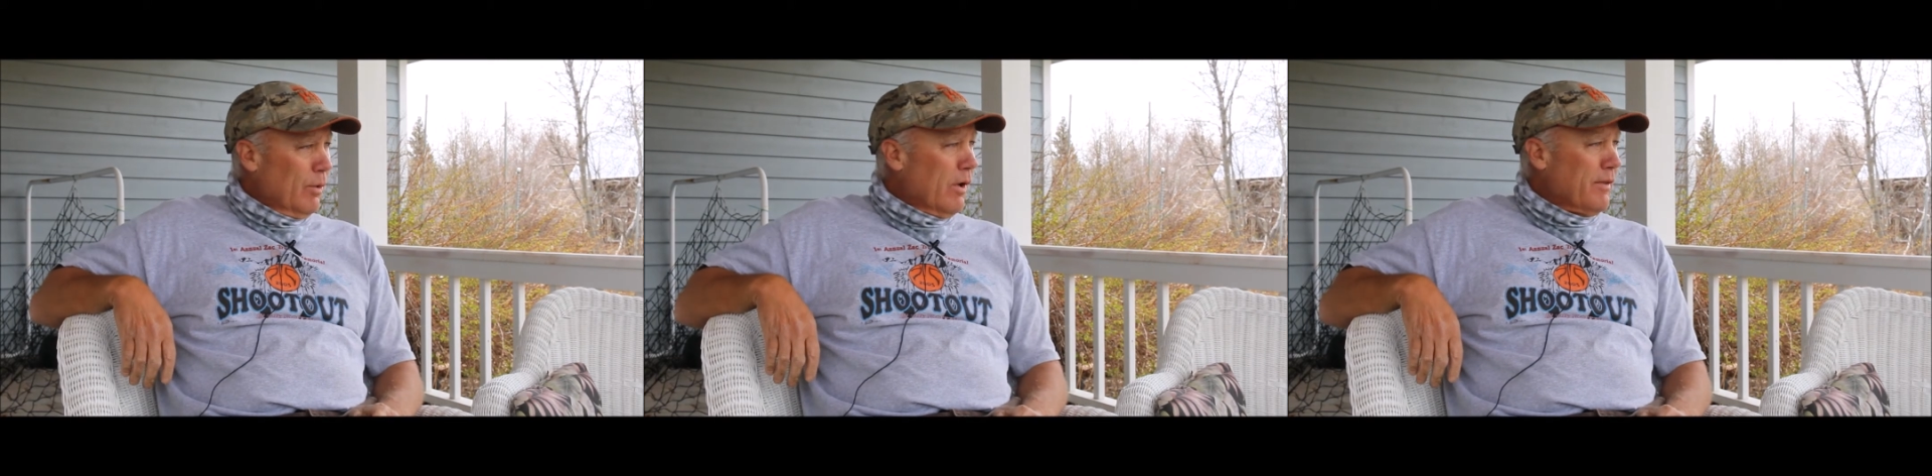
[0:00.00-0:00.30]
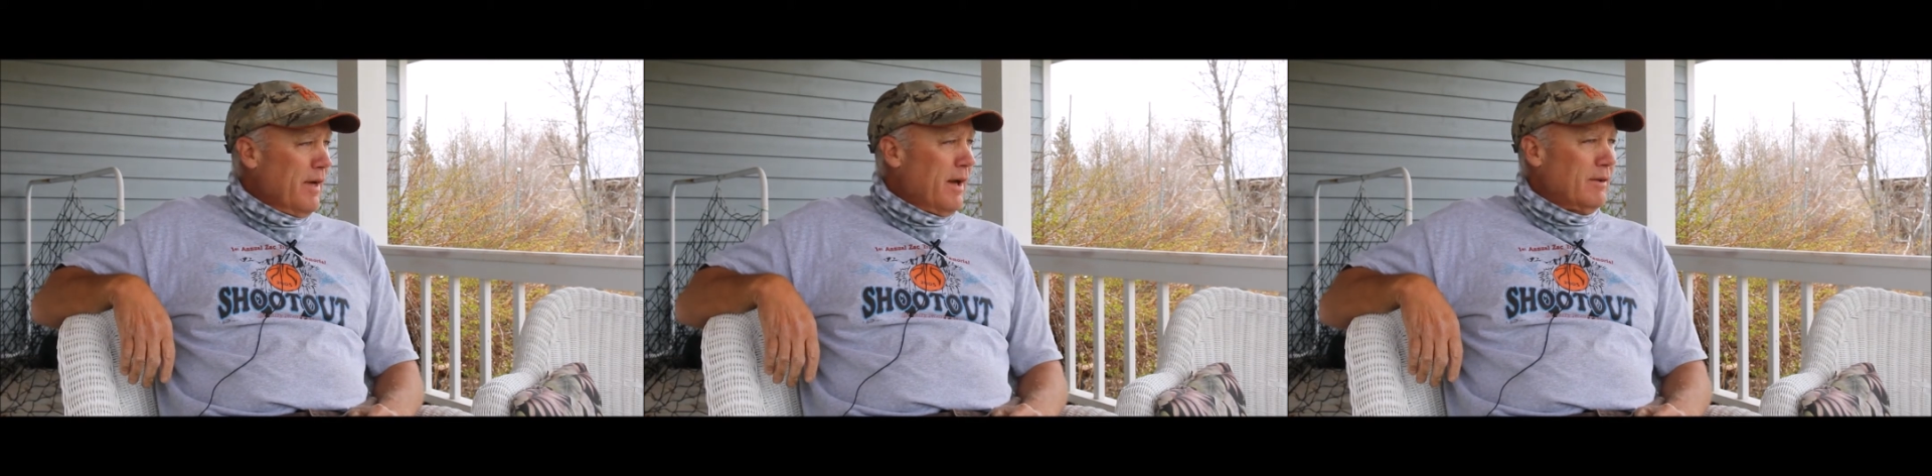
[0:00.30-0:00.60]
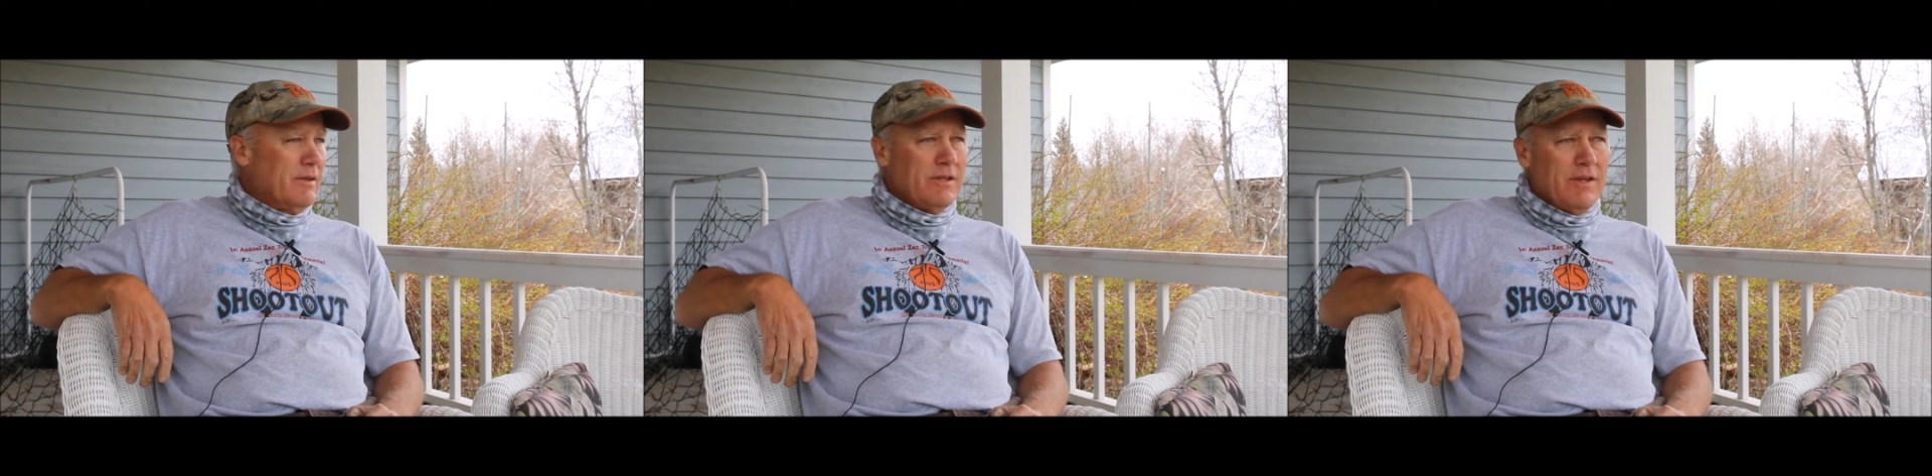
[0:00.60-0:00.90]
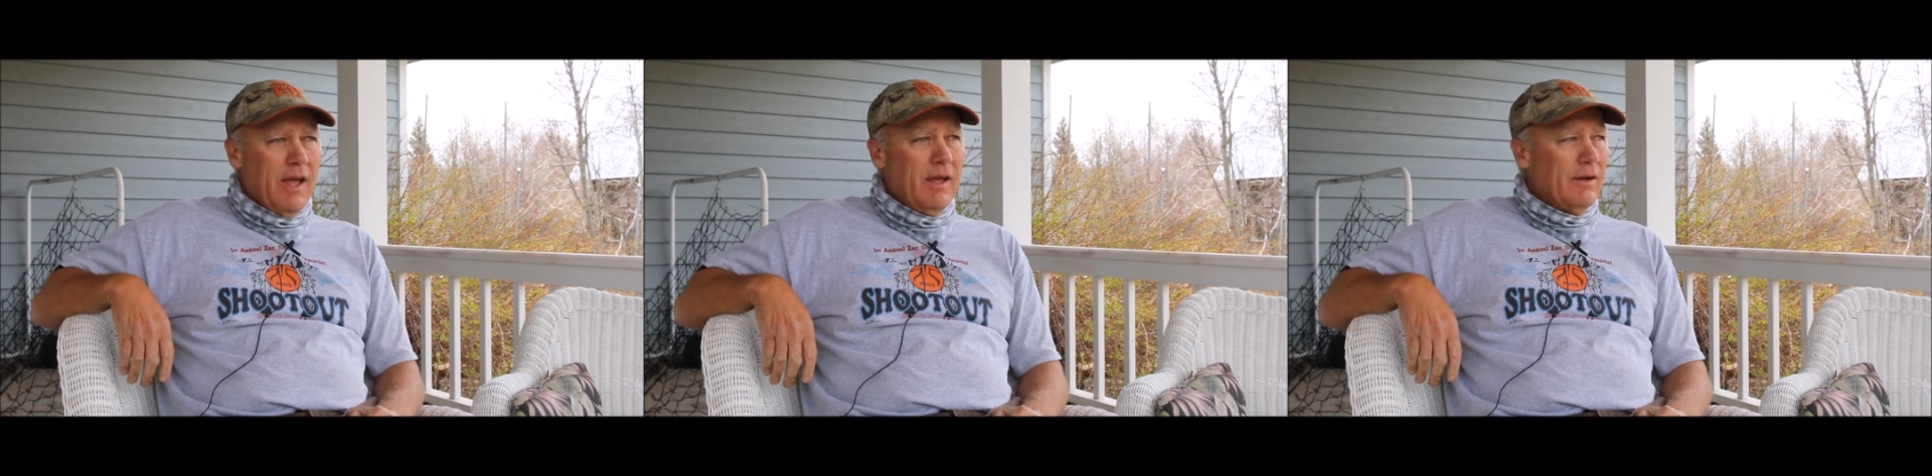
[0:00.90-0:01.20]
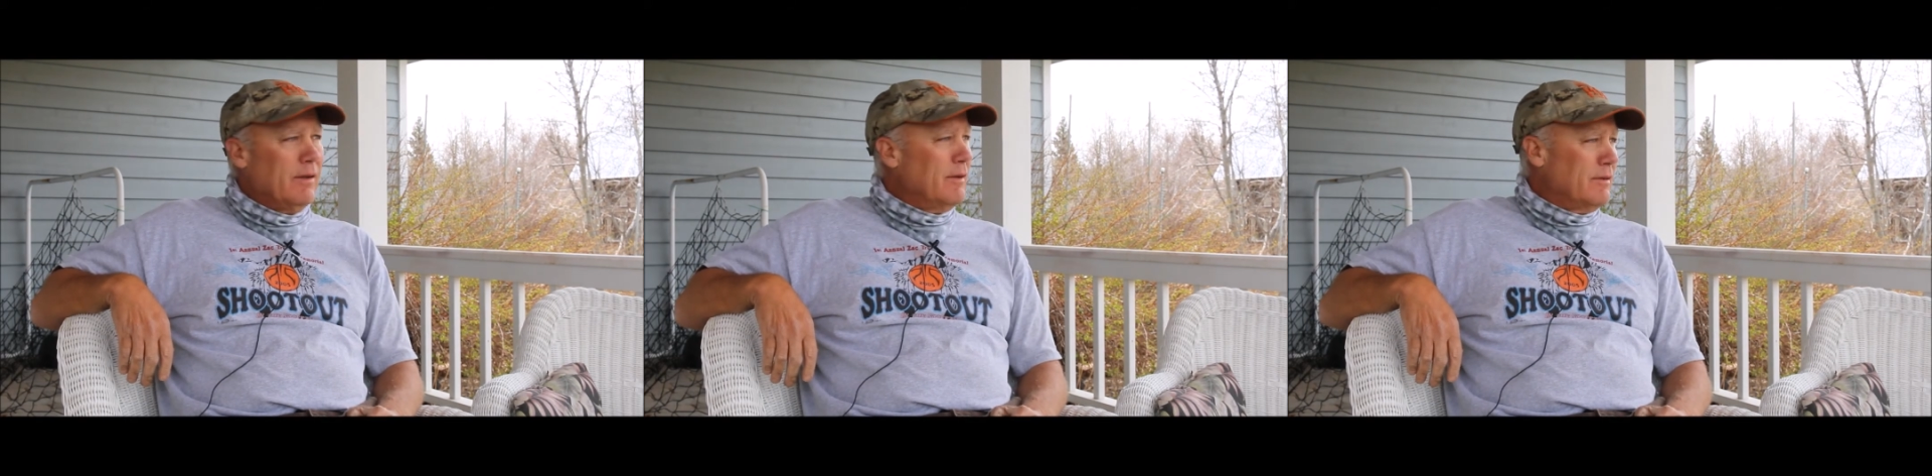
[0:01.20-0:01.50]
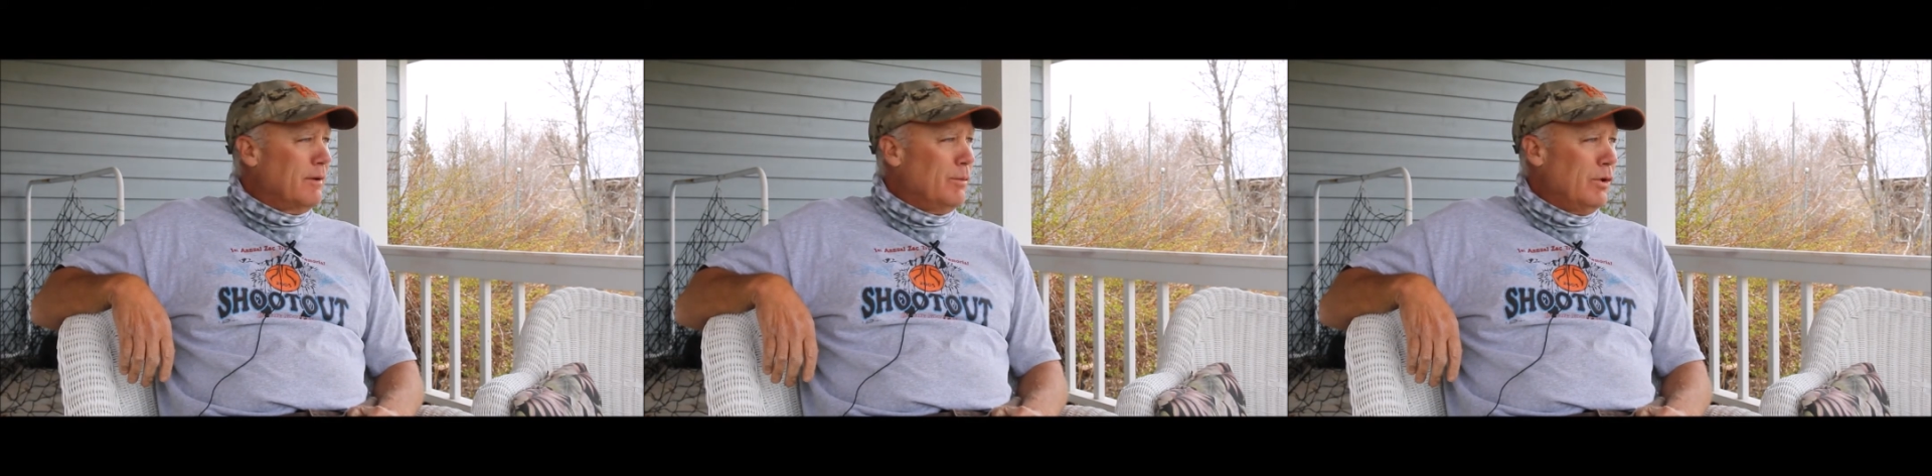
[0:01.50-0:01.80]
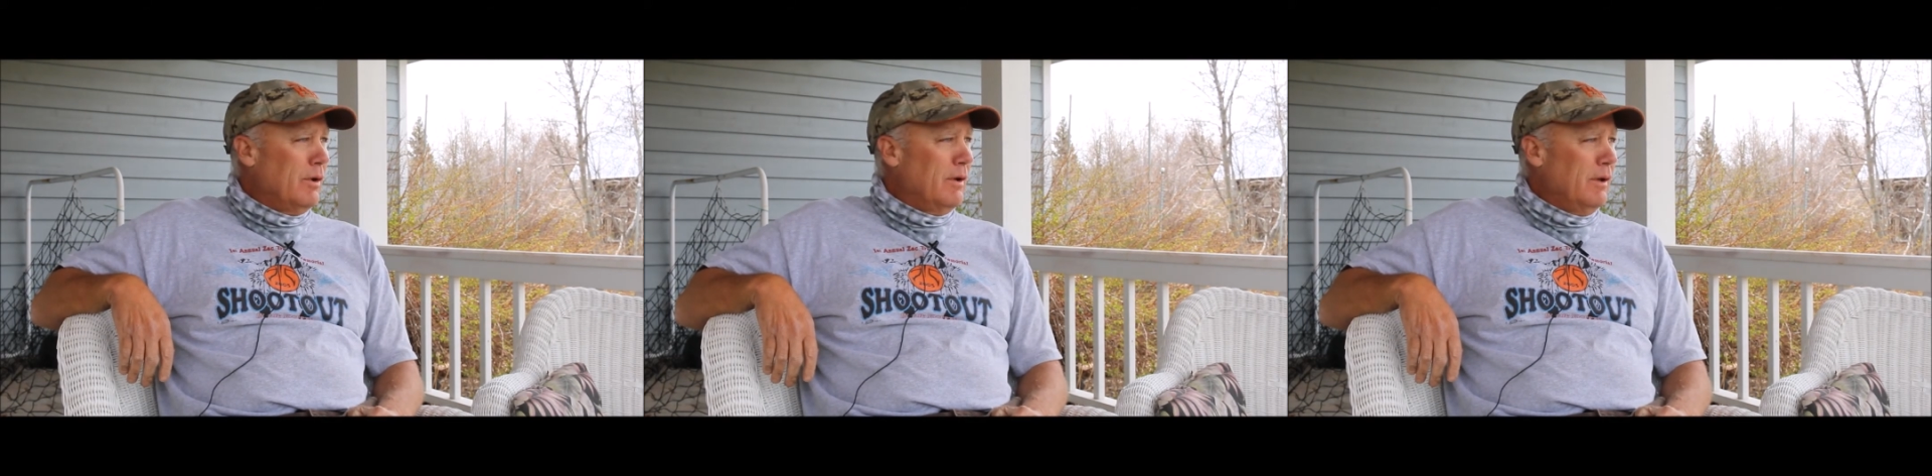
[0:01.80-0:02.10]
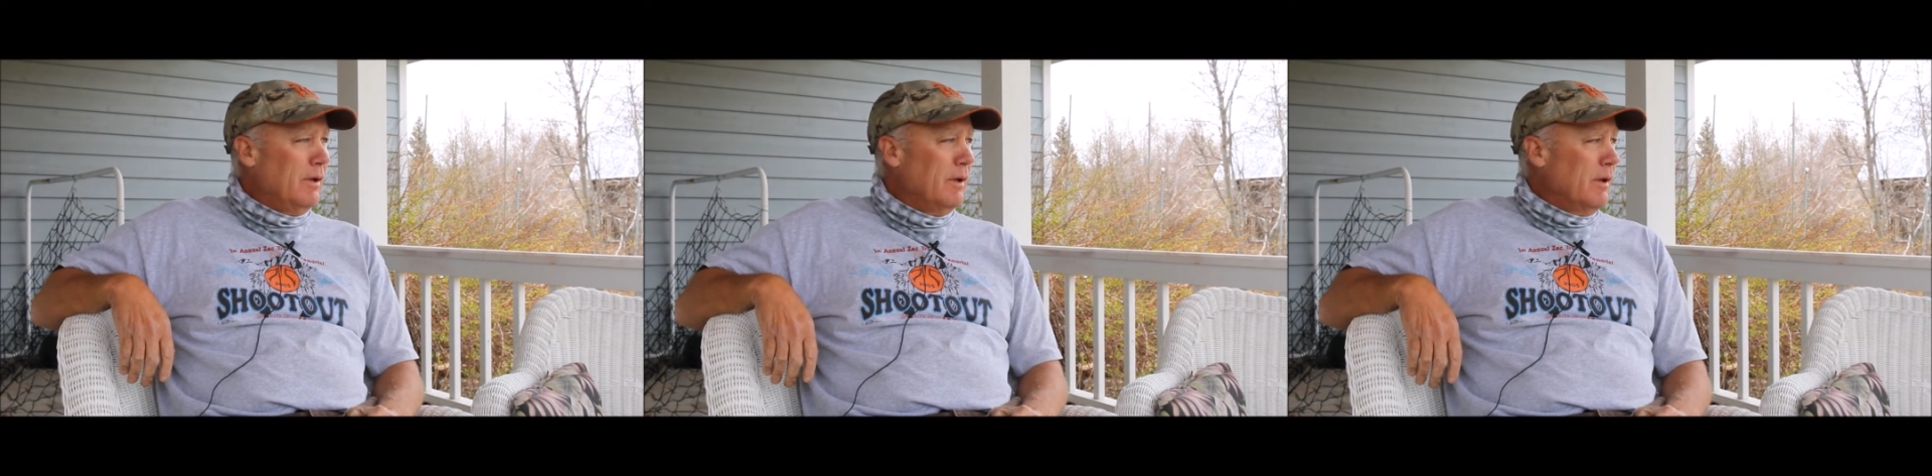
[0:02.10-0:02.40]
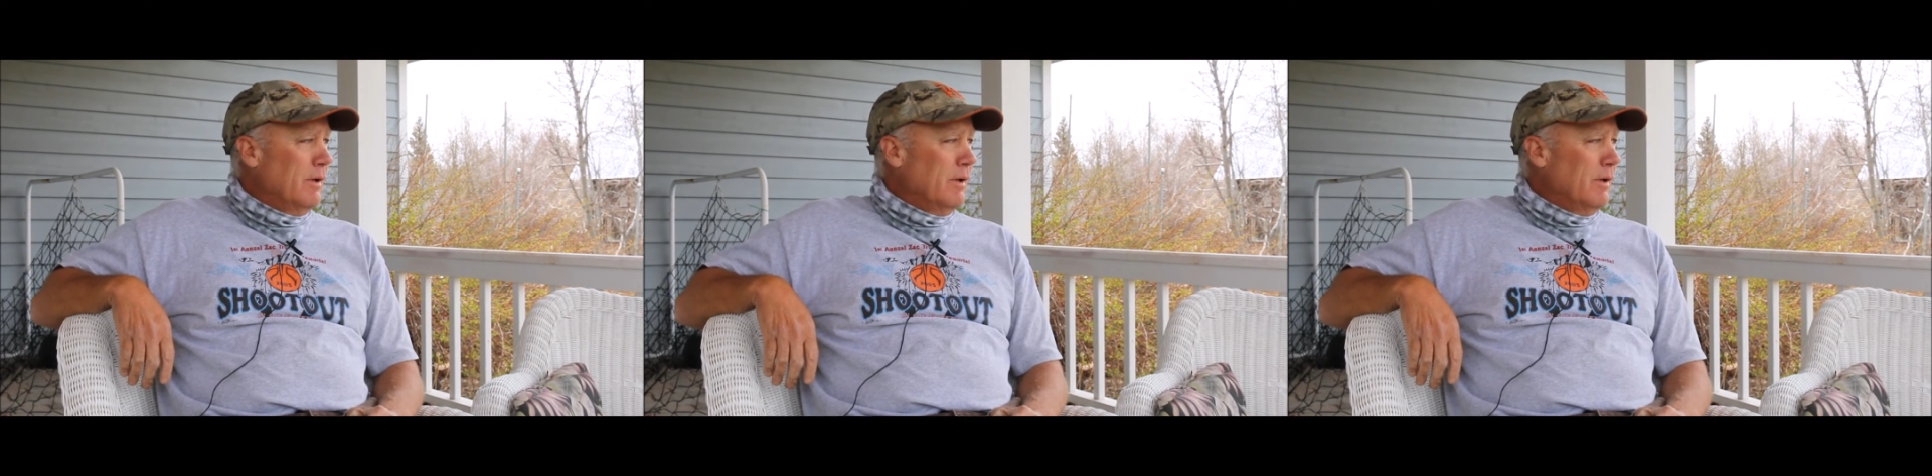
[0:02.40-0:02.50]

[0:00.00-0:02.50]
with all that to stay into this community